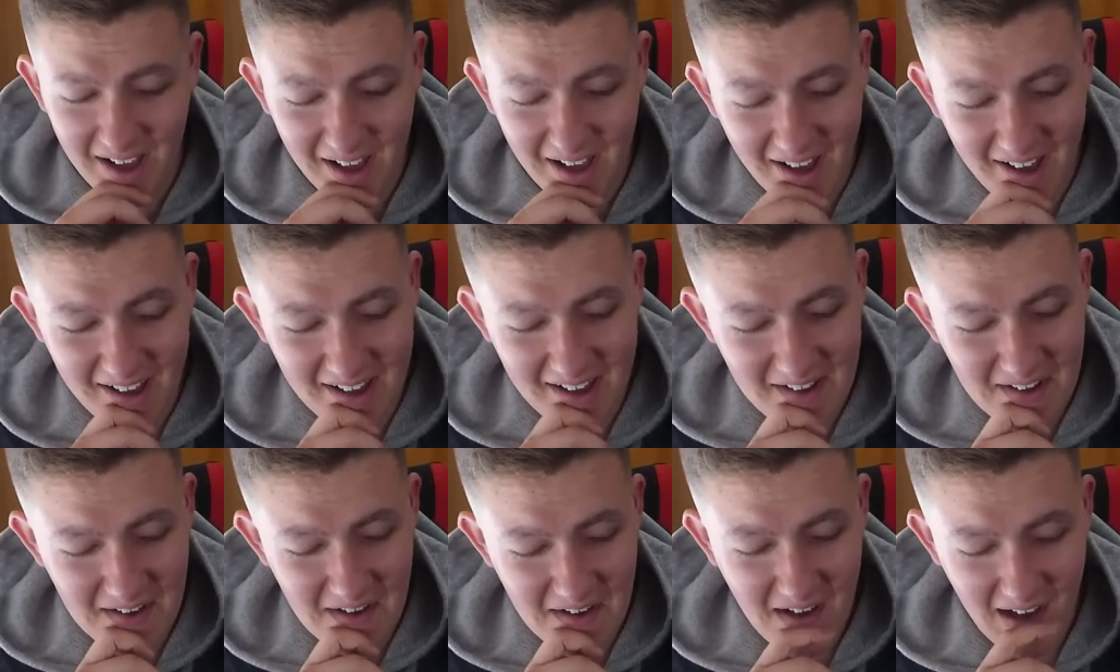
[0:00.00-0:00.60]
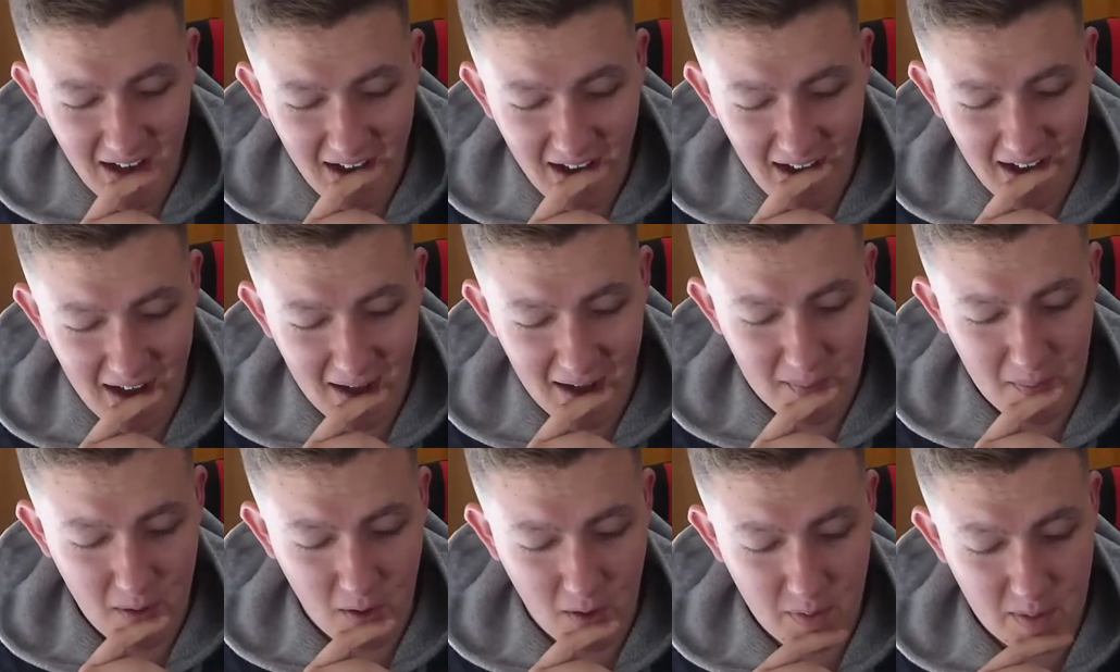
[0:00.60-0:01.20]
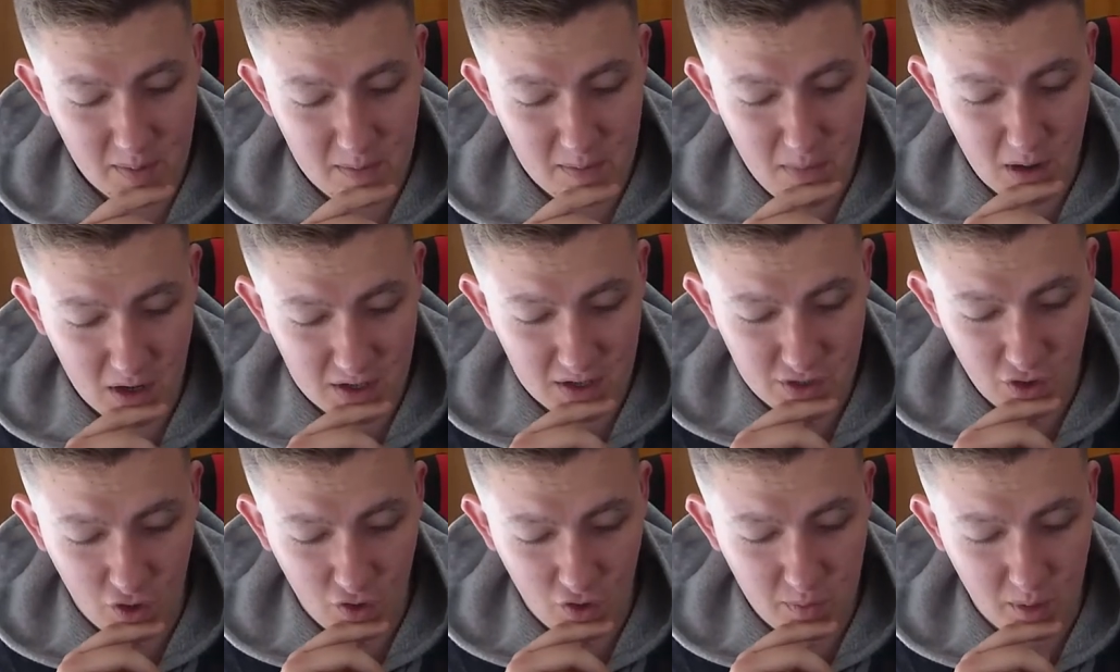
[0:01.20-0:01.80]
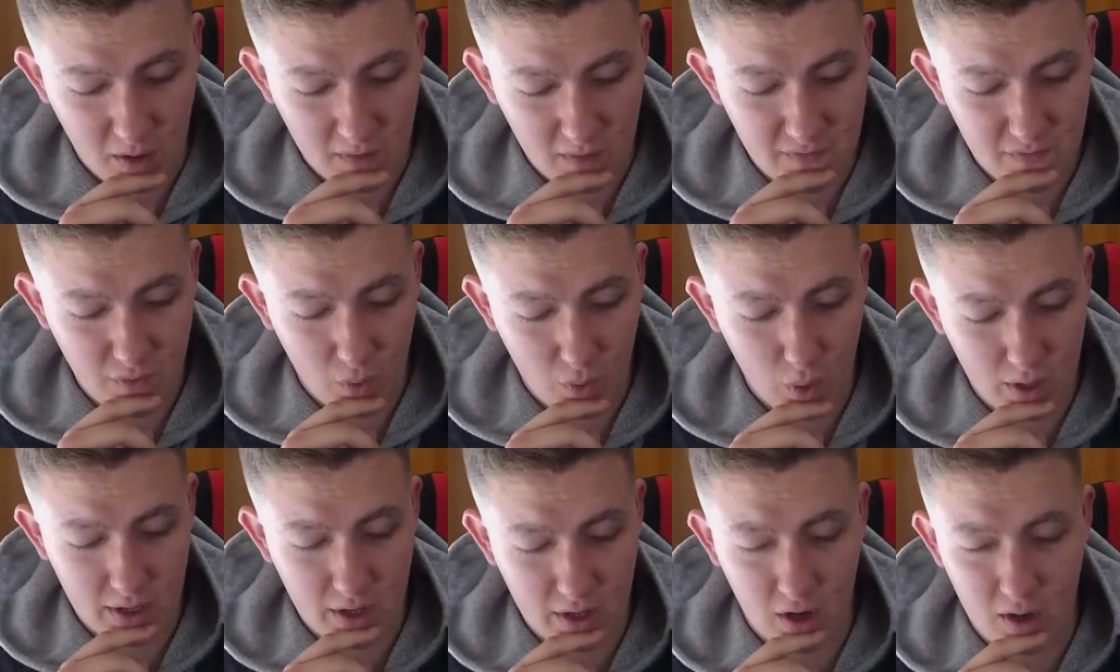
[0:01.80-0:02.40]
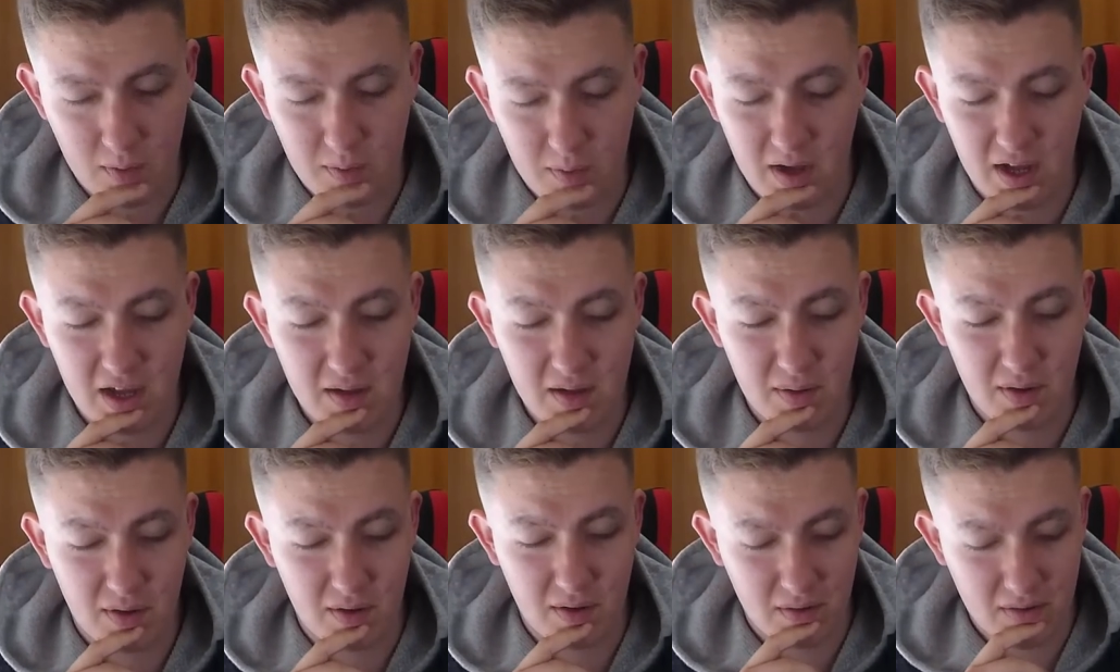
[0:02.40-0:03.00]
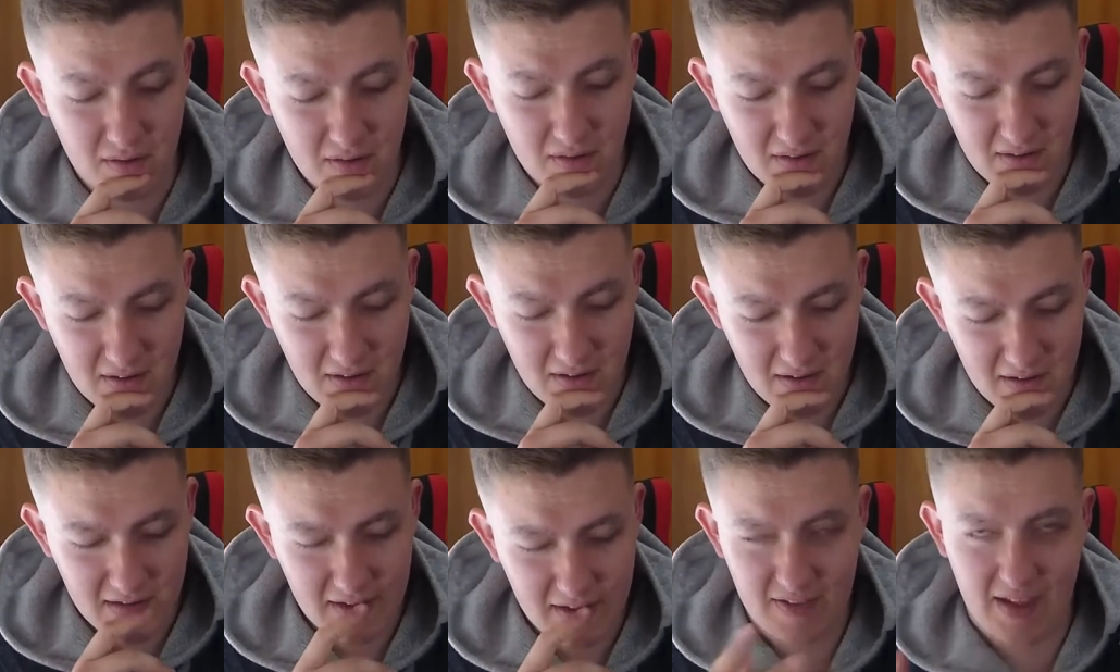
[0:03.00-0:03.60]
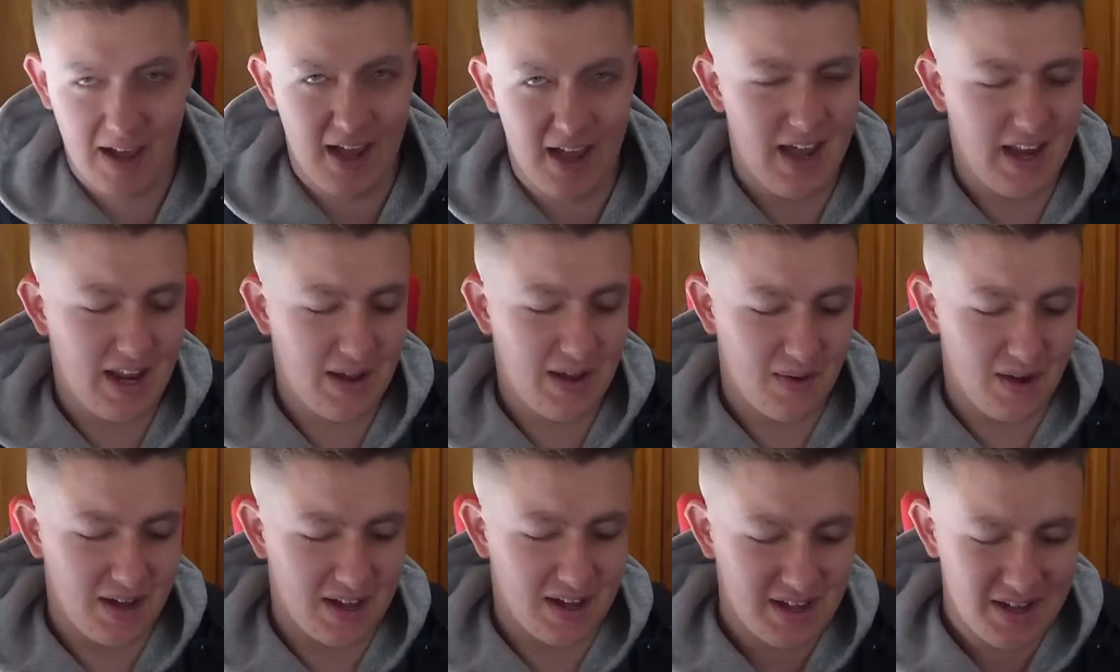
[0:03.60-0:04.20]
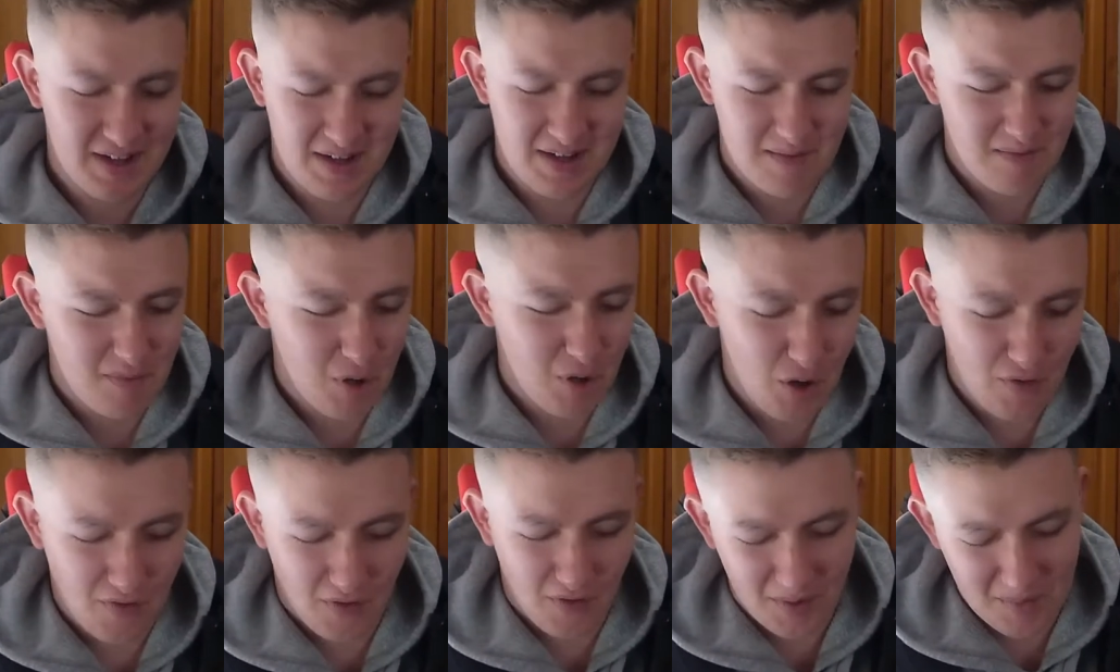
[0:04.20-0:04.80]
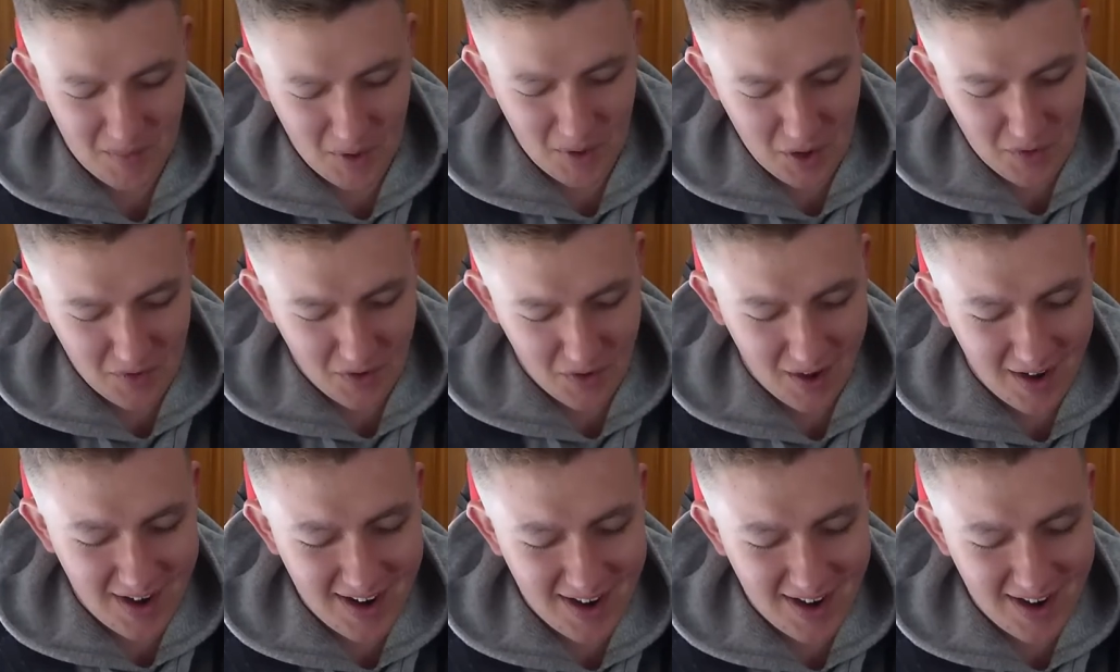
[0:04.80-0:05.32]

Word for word: um, I've been mugged off by 49 people. No, anyway, move on, move on.